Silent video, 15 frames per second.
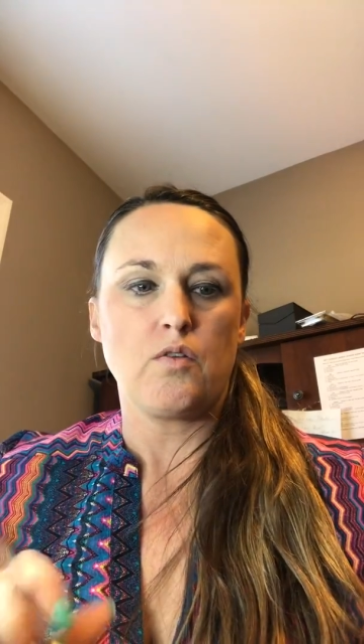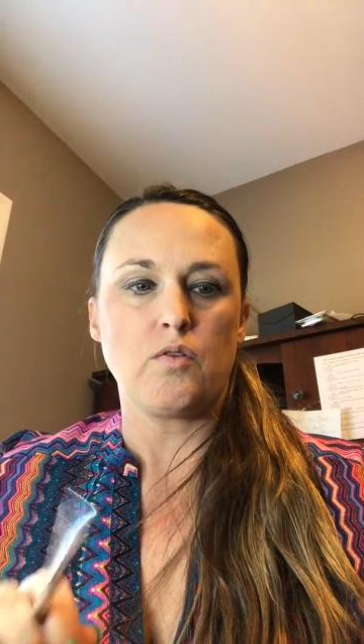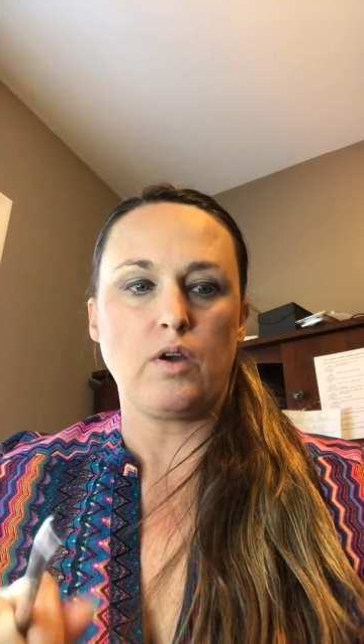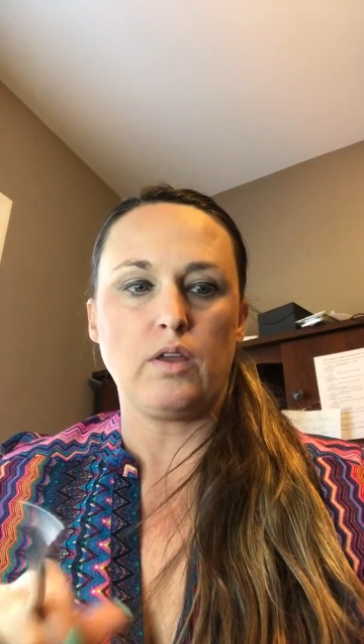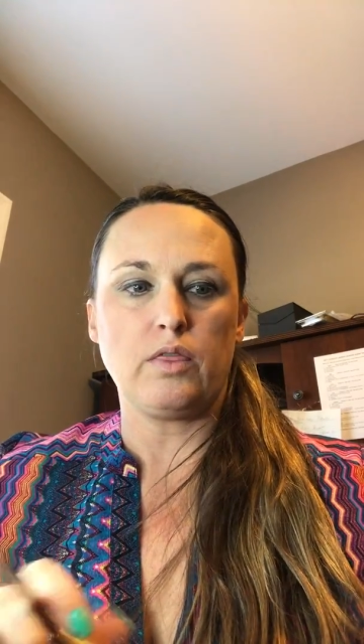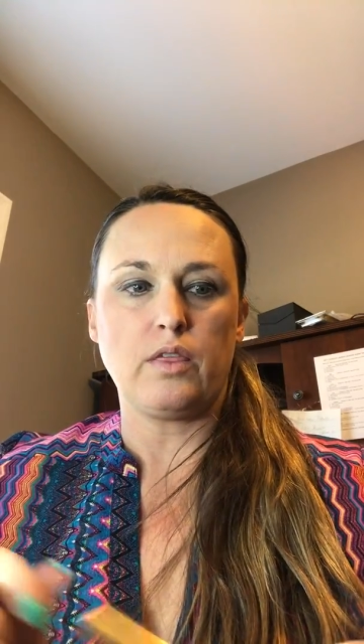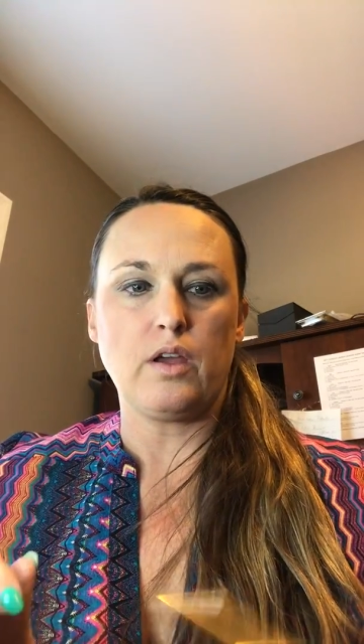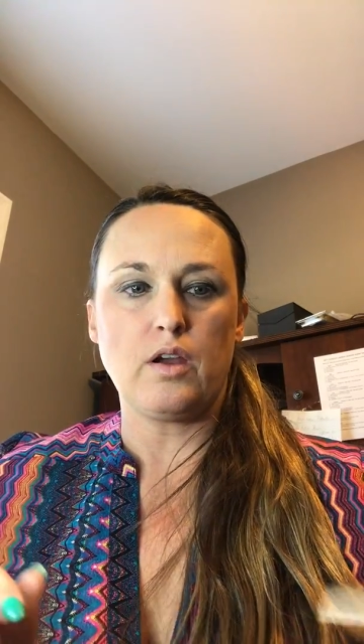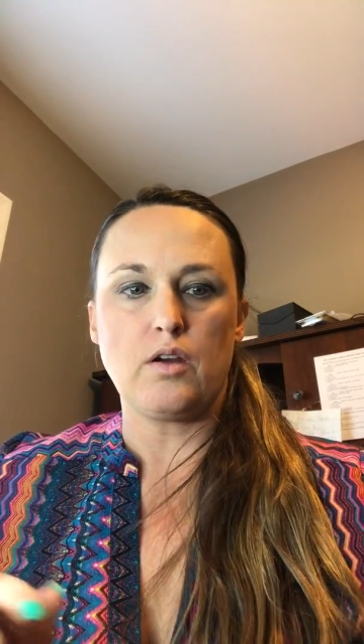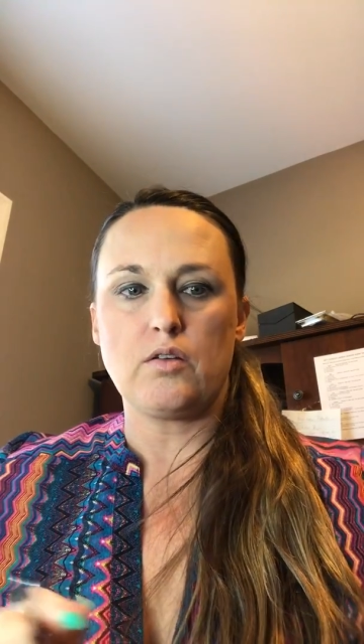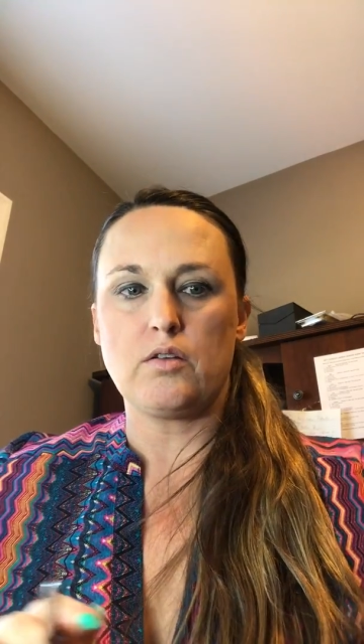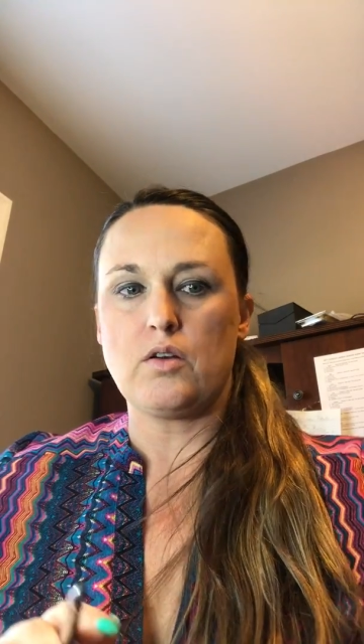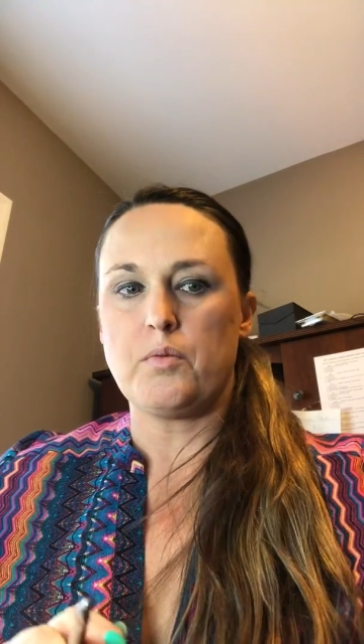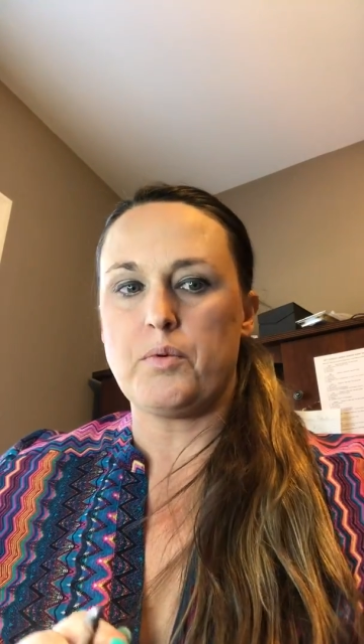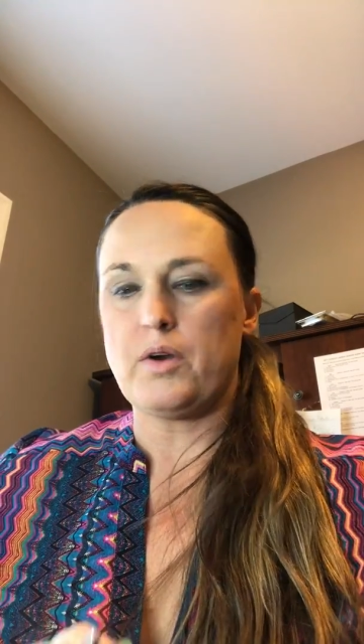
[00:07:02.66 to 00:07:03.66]
right there,
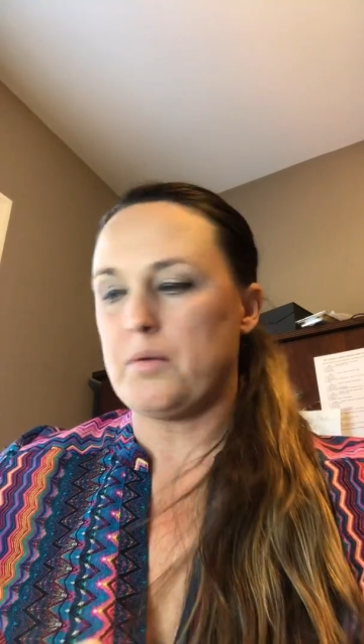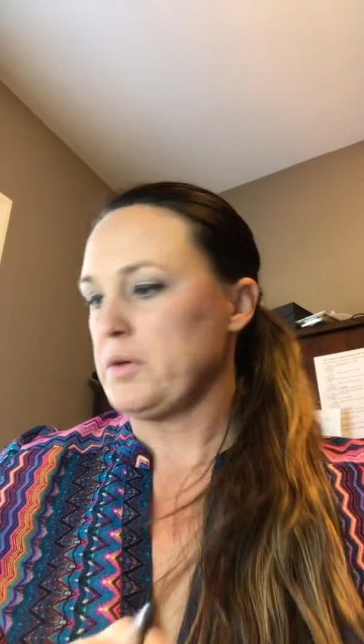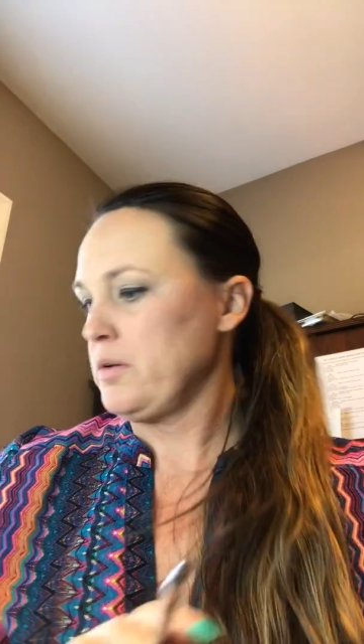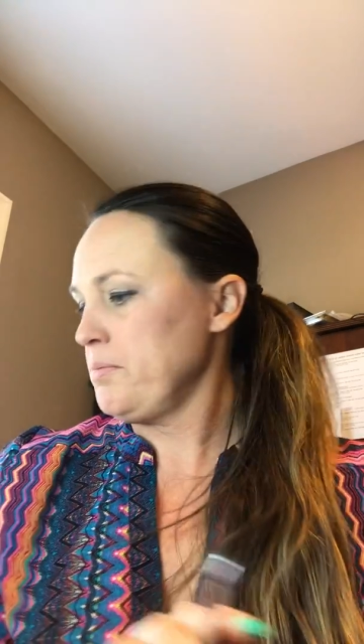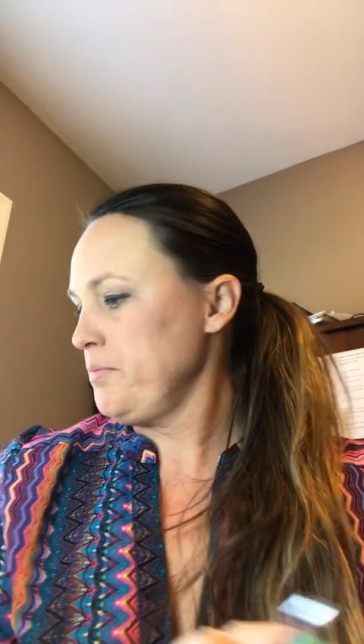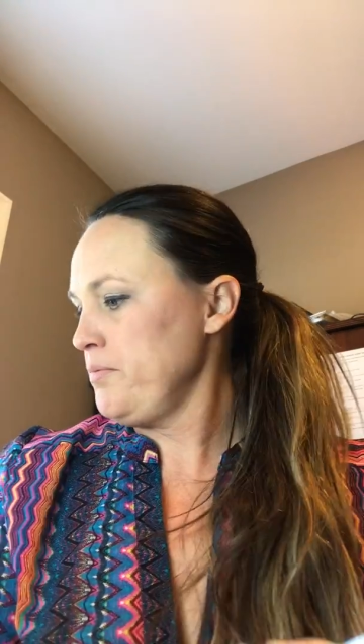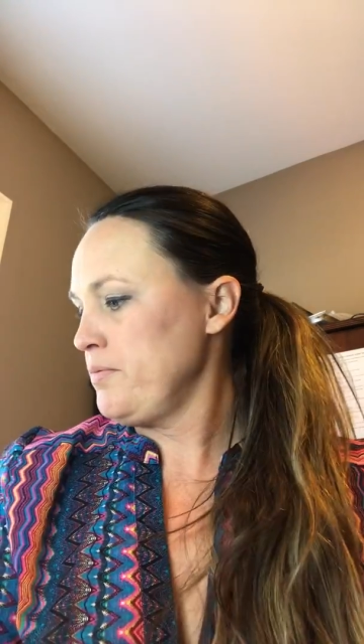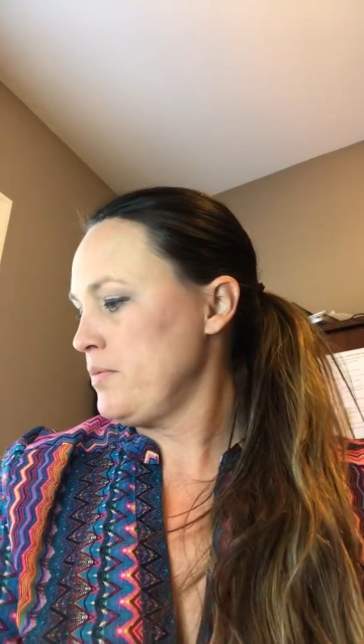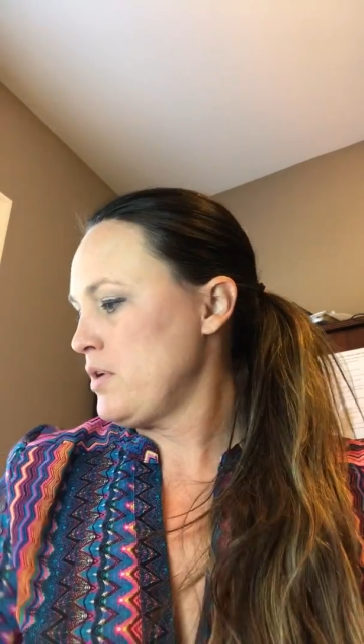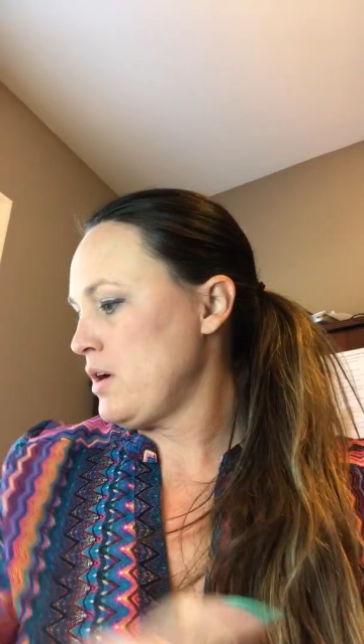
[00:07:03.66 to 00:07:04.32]
no problem.